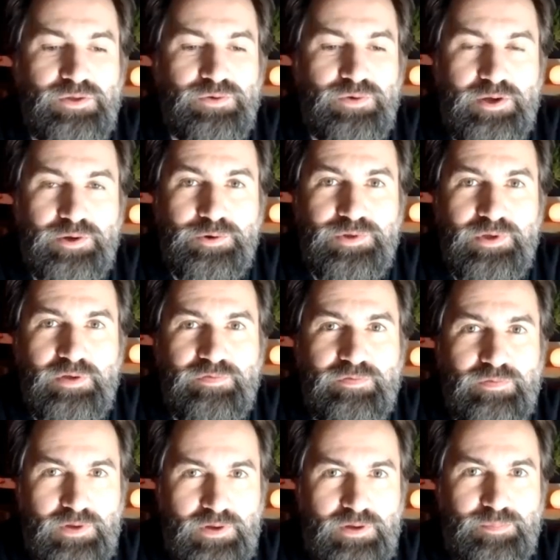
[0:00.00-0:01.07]
are you recruiting
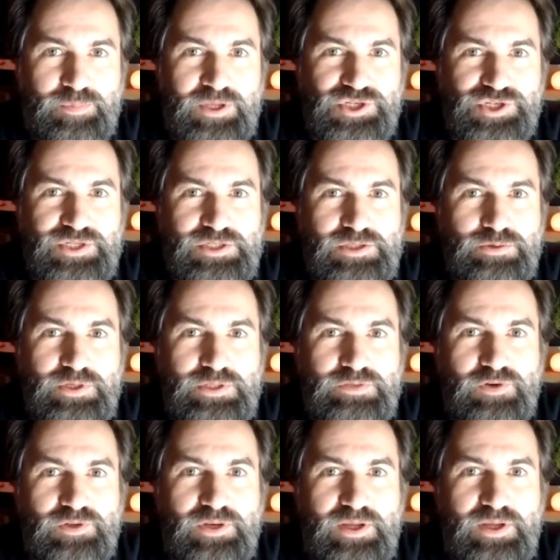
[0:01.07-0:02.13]
uh, PhD students
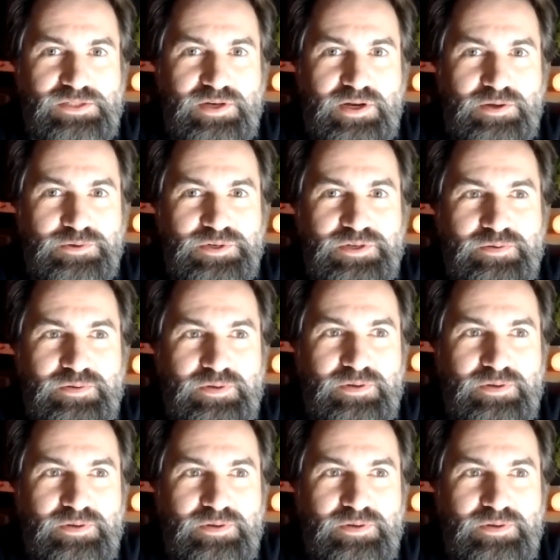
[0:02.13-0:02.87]
for the next round?